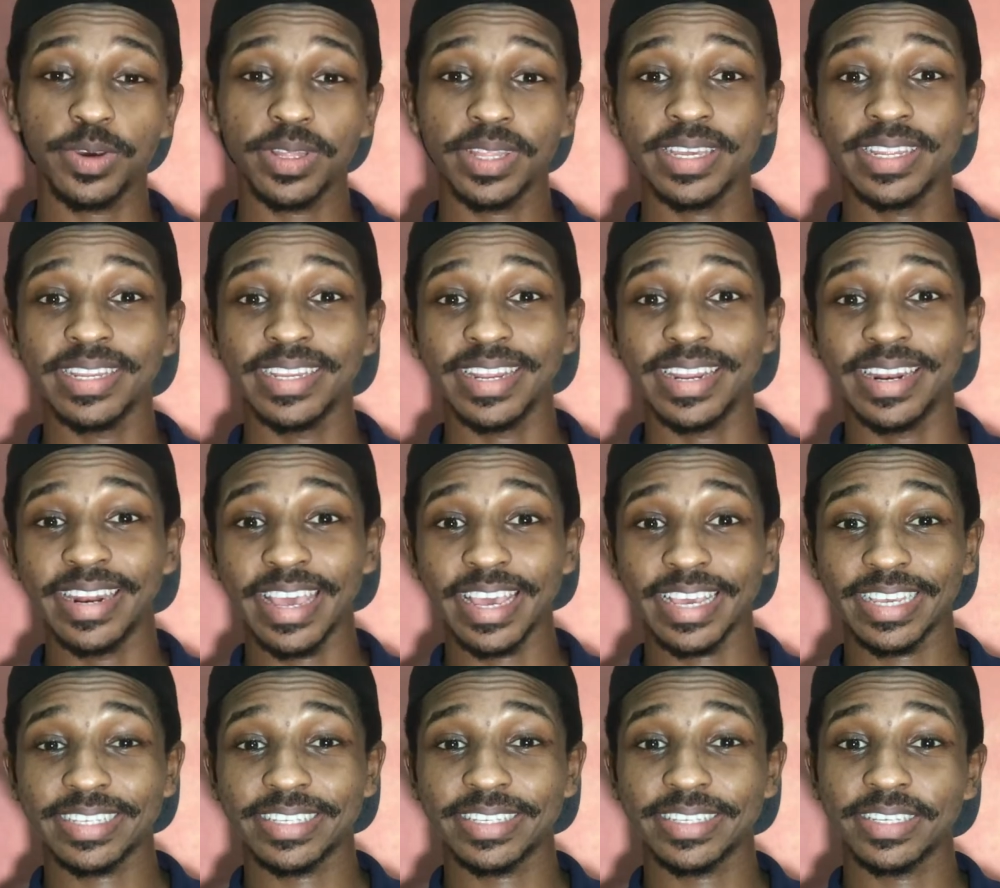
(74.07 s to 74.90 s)
whether in the
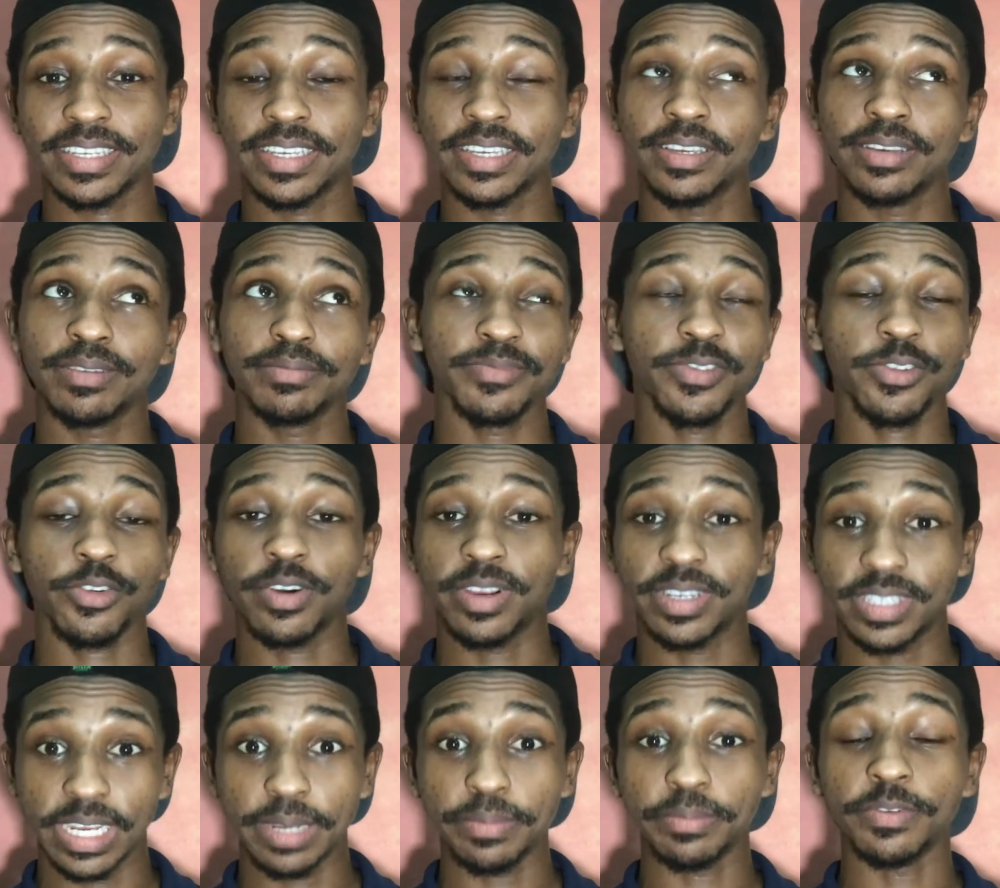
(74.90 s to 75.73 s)
next
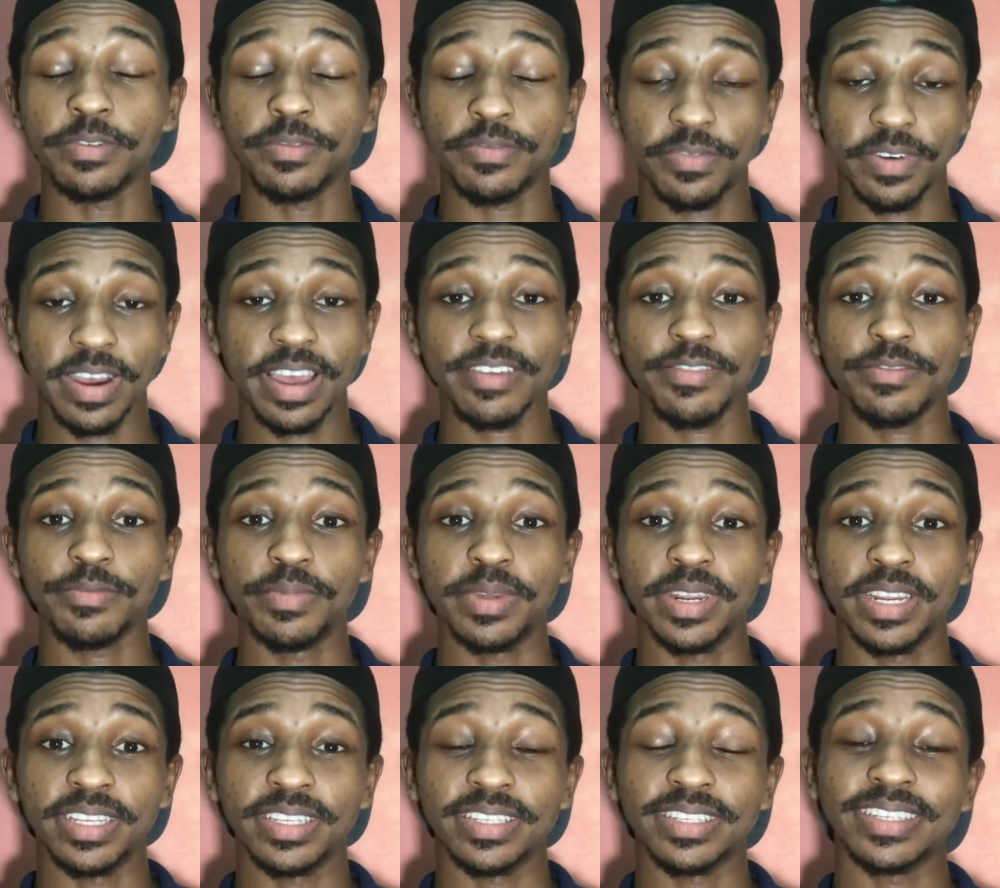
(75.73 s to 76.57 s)
for example, five
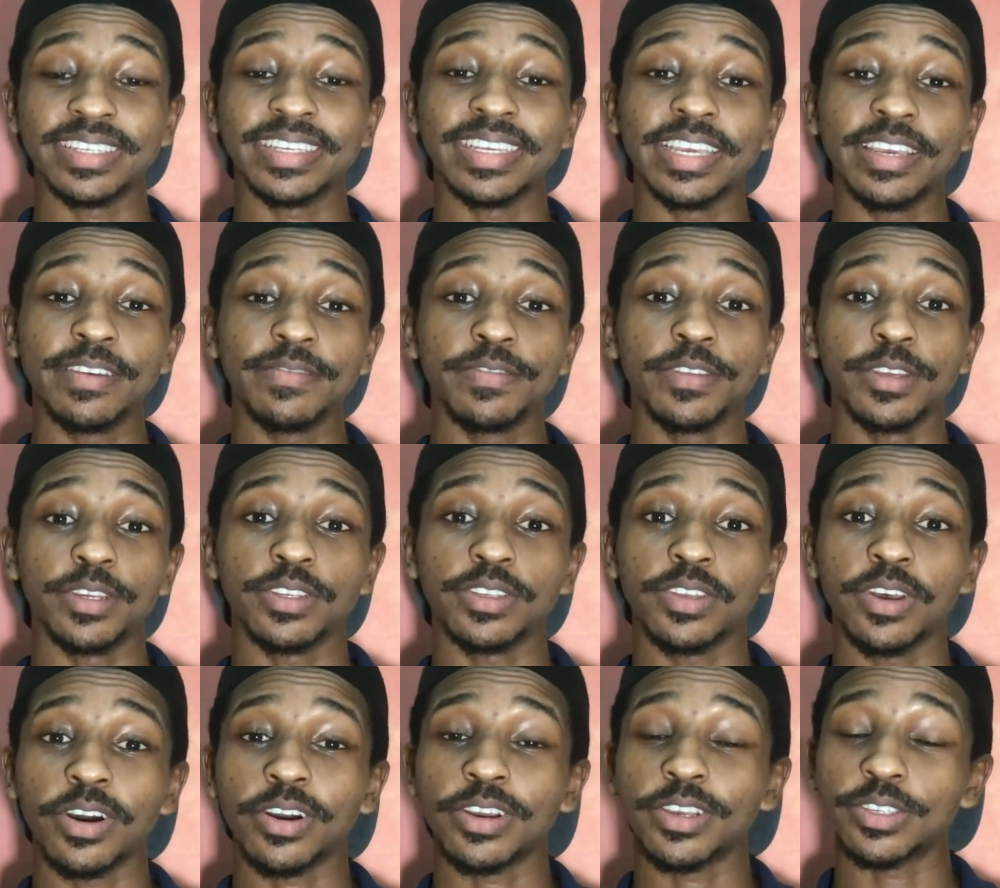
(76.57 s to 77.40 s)
minutes if the
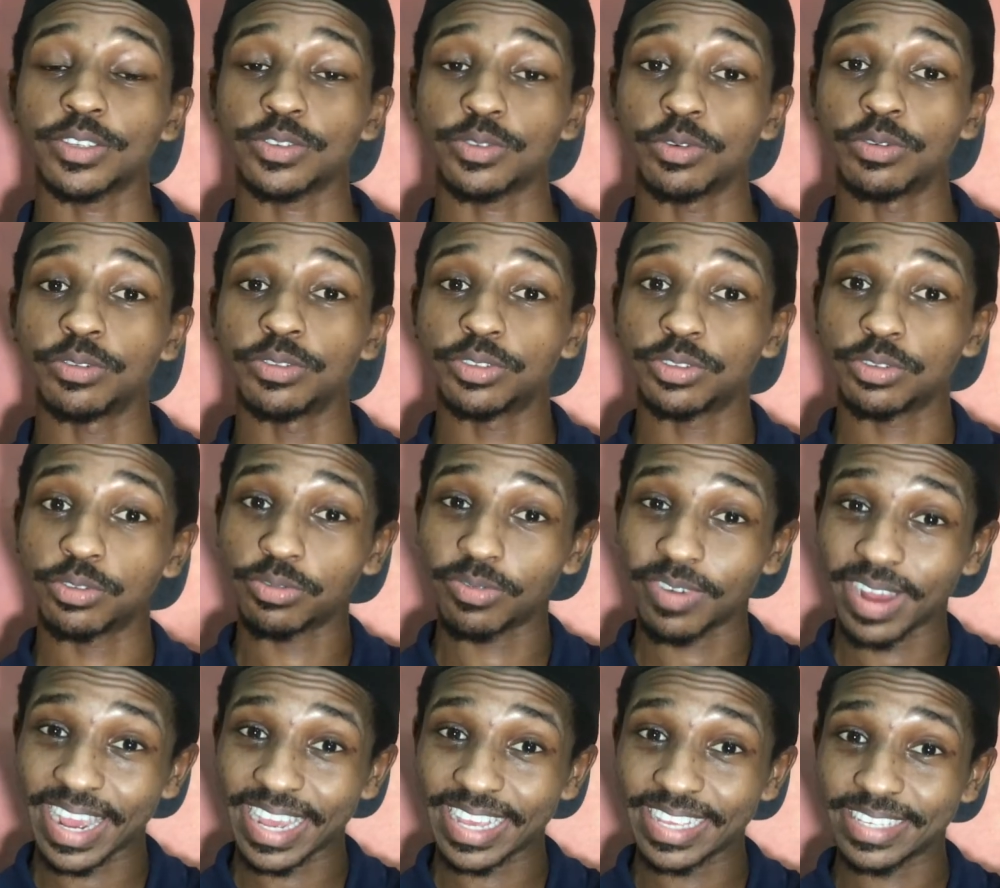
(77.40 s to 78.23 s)
stock is going to
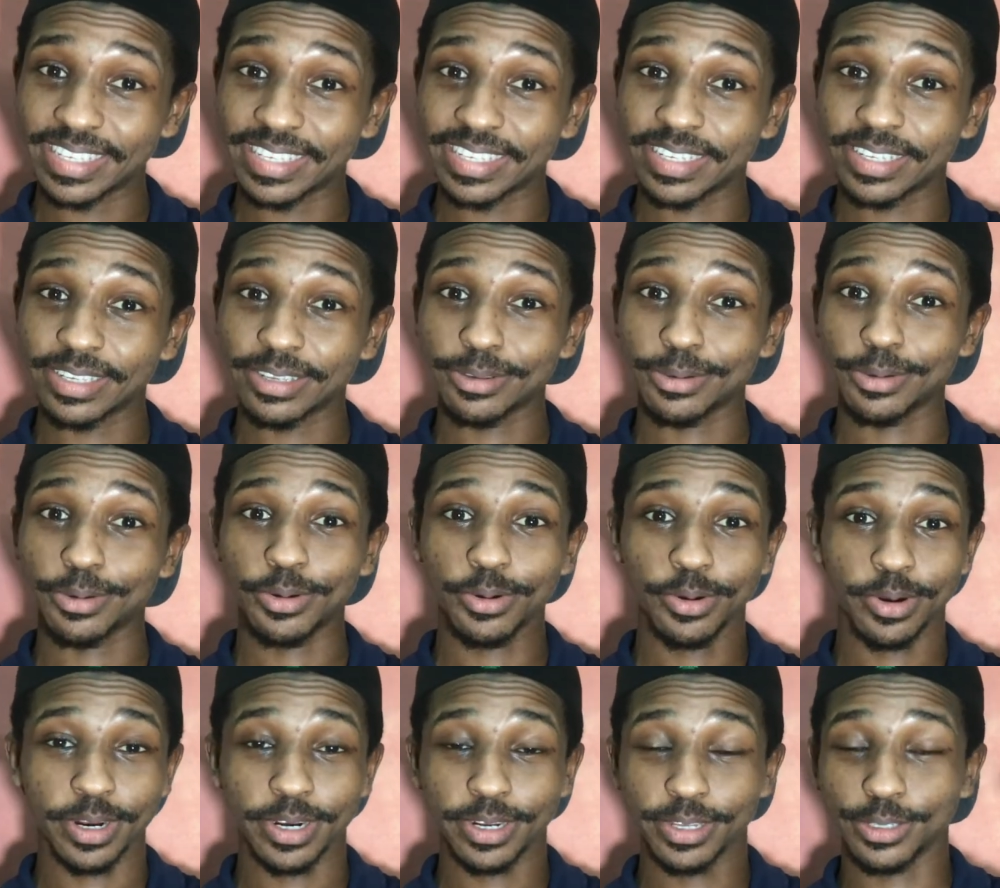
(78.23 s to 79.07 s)
rise
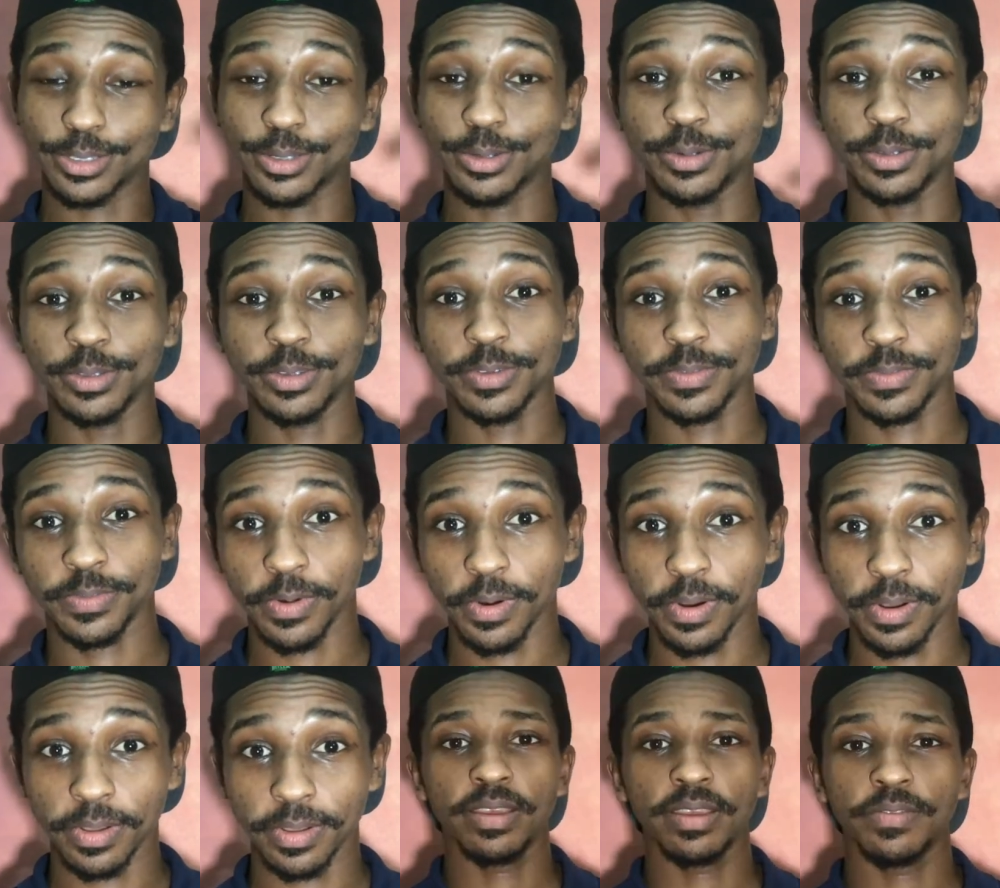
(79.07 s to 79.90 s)
or it is going to
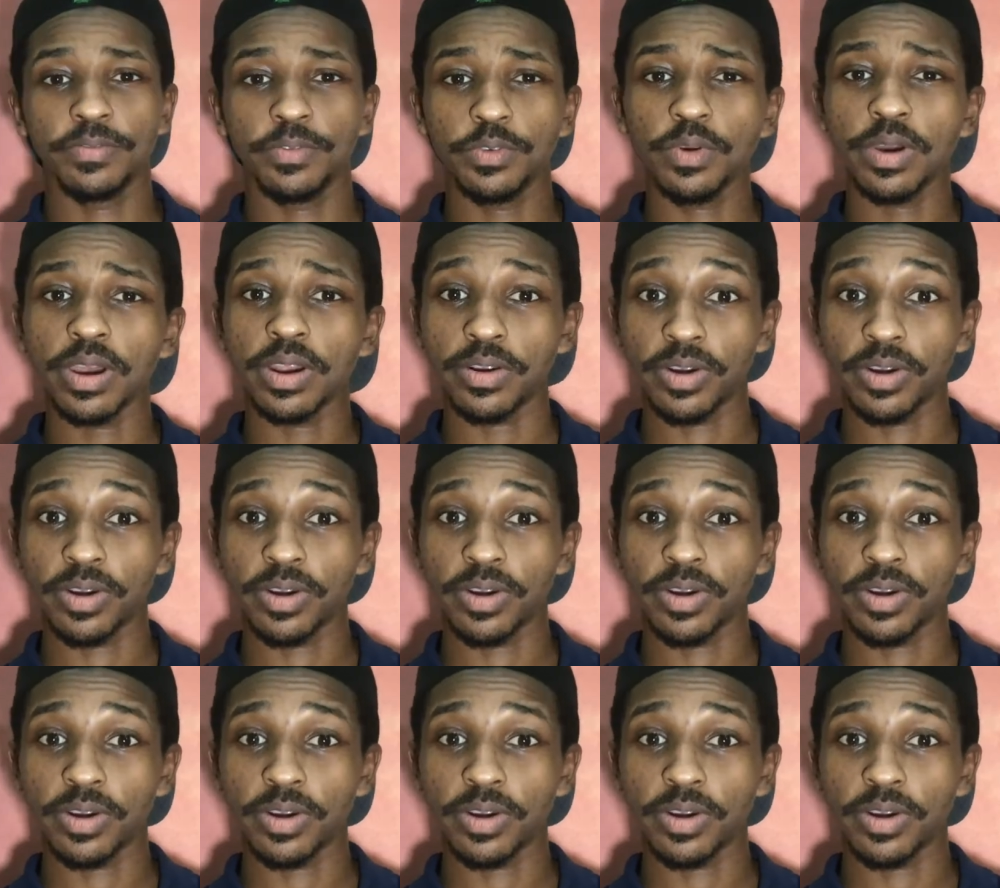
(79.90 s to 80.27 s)
fall. If you